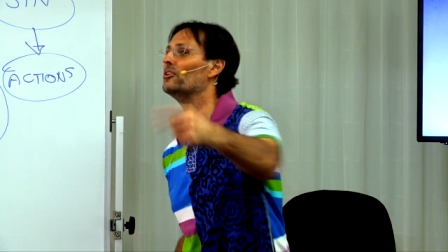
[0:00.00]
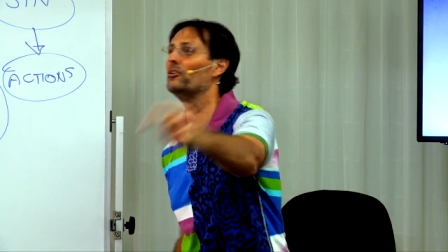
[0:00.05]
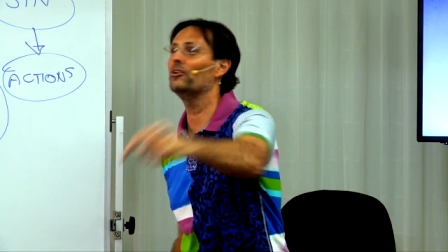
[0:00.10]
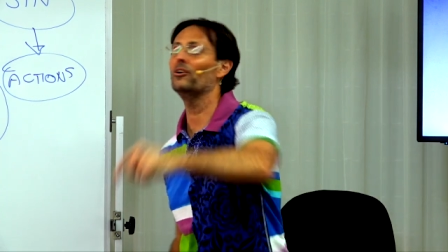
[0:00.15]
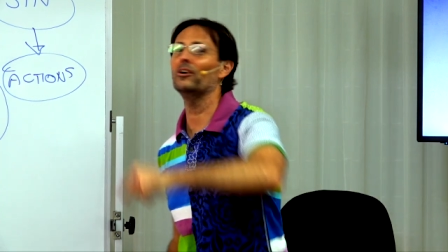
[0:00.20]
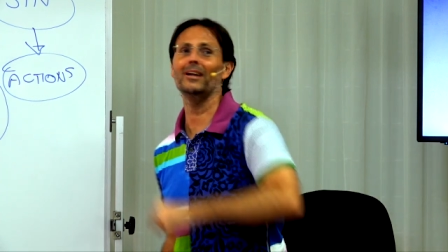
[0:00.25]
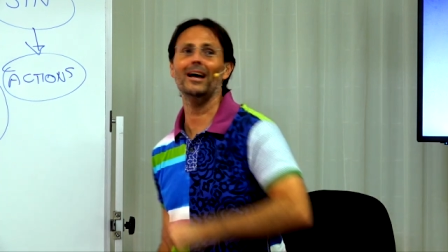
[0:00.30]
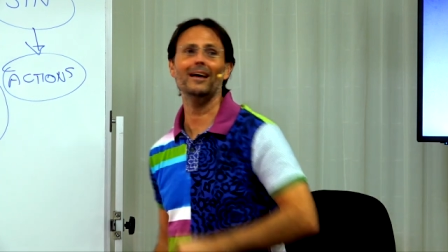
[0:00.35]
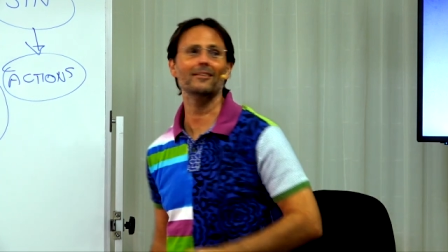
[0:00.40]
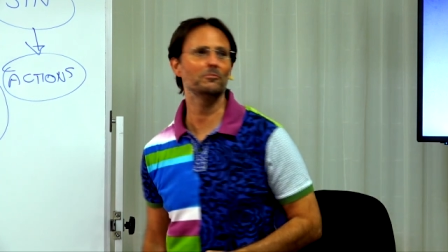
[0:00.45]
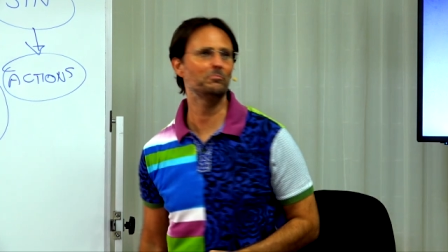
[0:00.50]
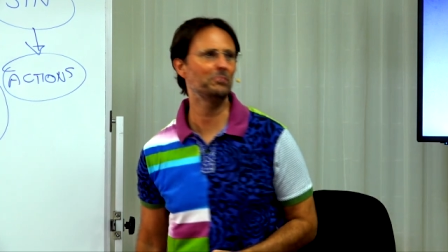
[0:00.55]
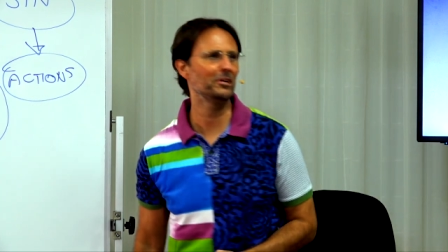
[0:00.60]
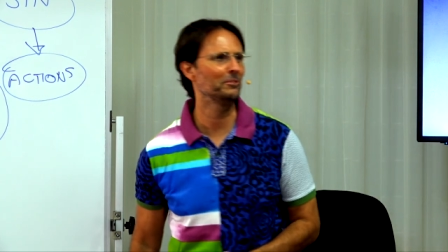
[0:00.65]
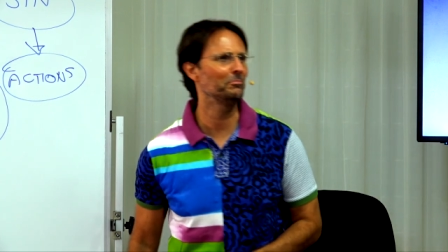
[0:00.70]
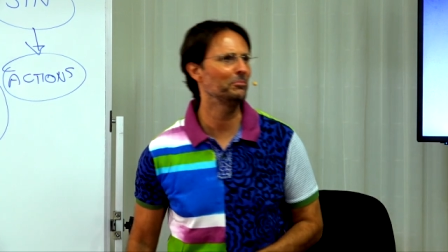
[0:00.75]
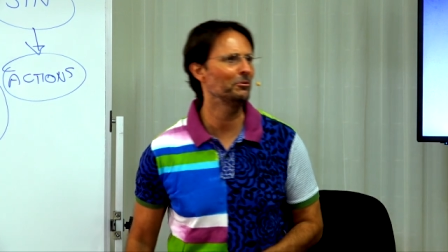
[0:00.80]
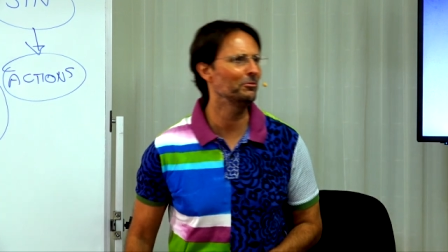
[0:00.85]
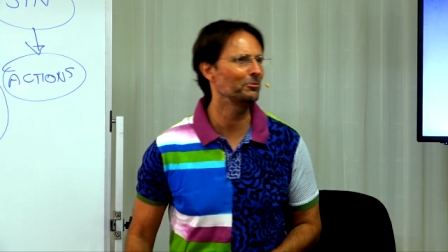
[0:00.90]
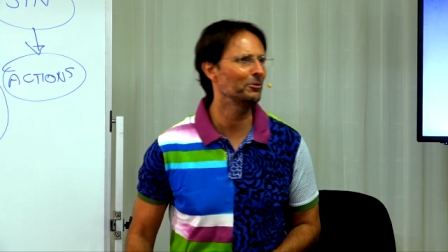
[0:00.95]
to hurt other
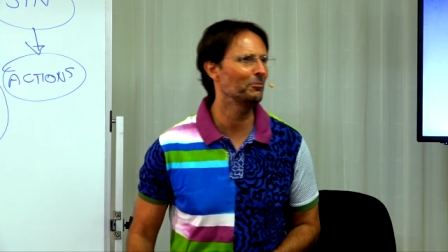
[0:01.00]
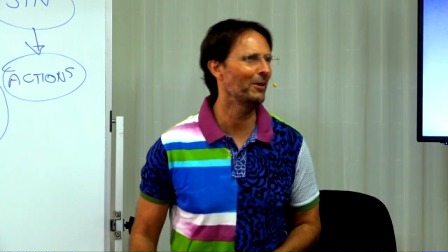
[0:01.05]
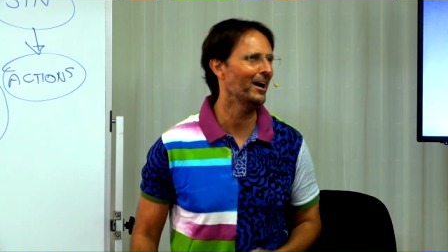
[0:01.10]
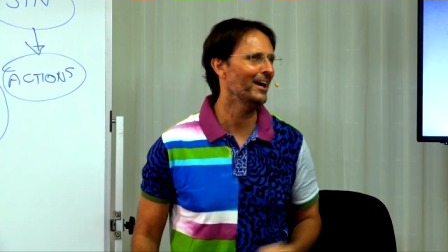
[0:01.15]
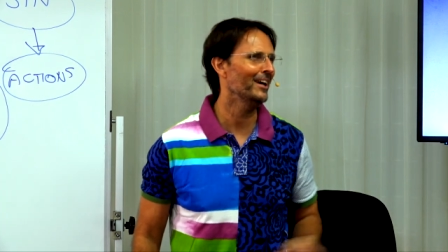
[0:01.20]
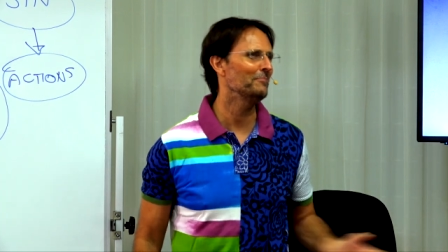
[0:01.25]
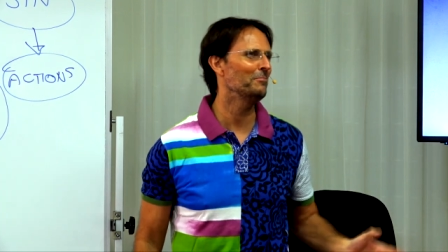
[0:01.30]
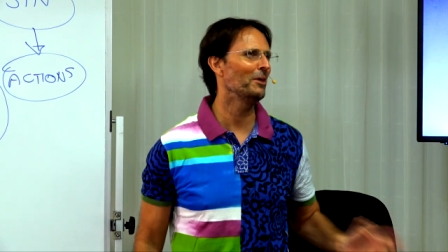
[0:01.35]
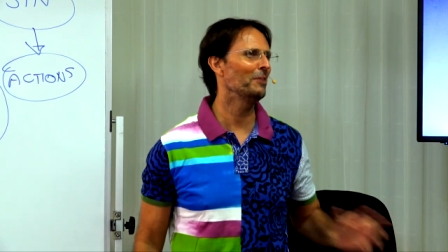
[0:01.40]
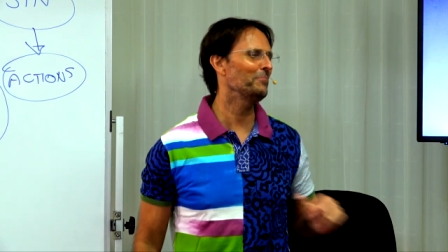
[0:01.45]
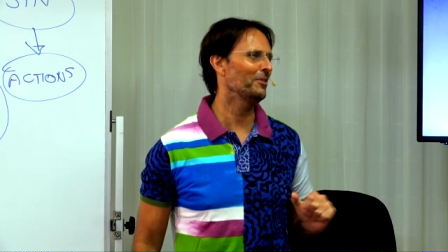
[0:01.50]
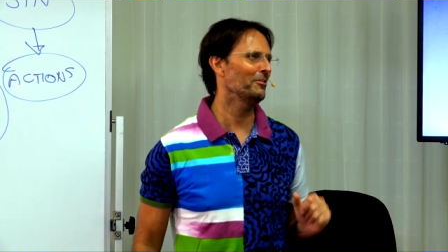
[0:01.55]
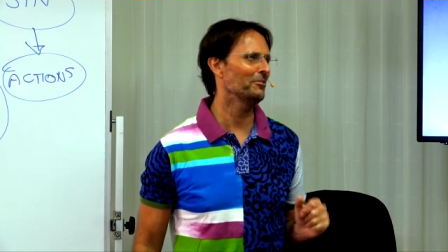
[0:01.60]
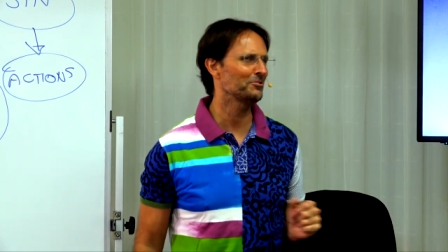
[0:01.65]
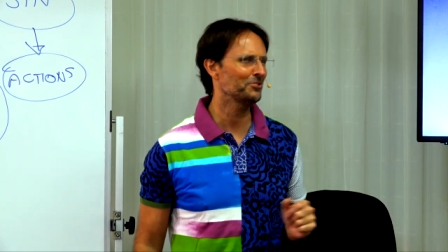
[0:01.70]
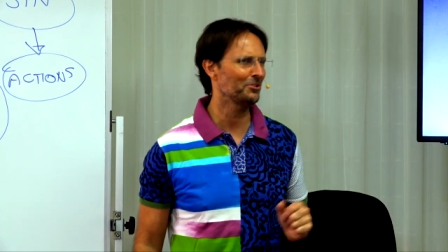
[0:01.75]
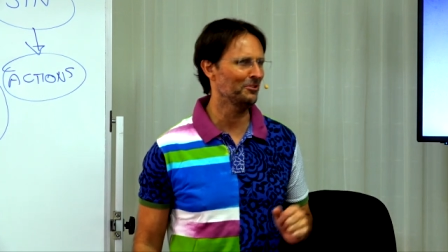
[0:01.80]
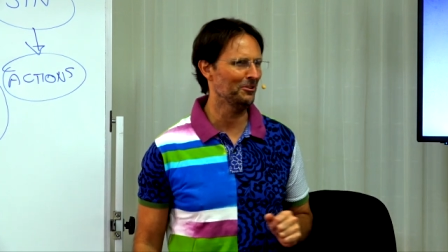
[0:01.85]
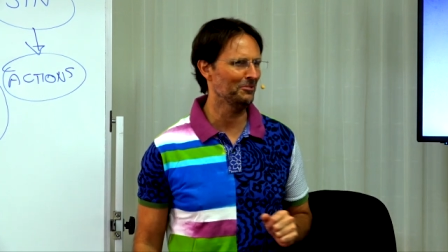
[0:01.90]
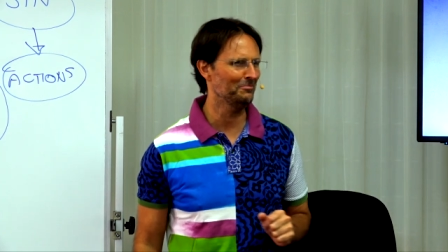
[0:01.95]
people the way my
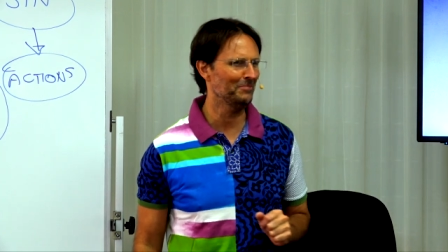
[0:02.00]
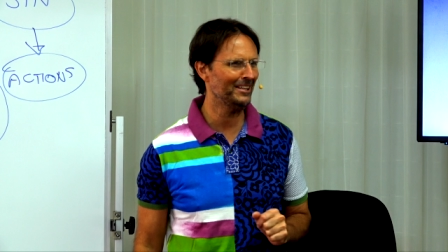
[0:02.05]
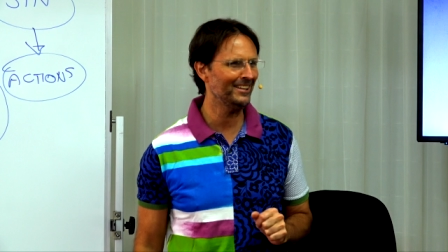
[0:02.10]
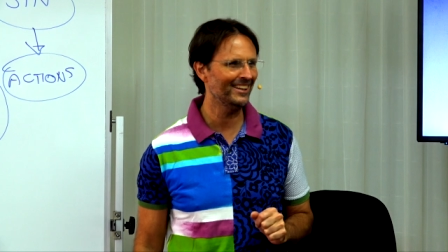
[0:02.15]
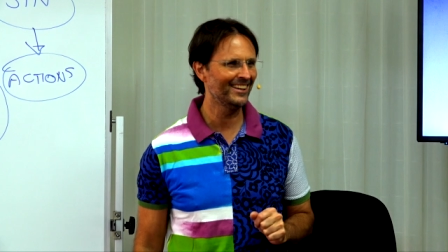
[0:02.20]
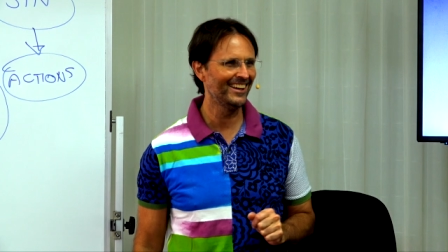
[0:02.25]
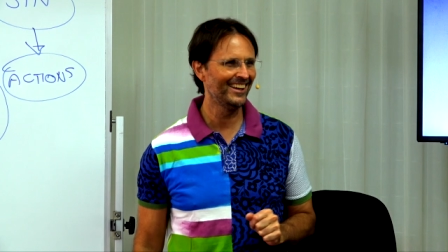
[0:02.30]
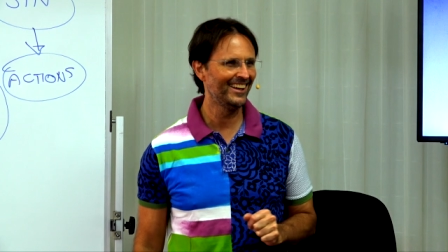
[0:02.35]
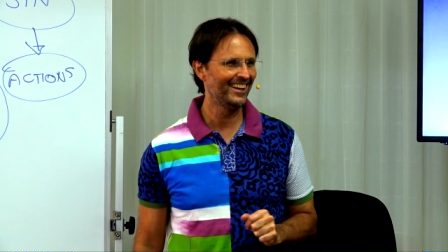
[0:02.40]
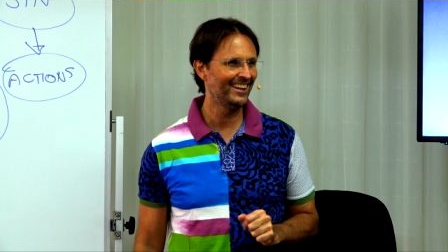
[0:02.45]
parents hurt me.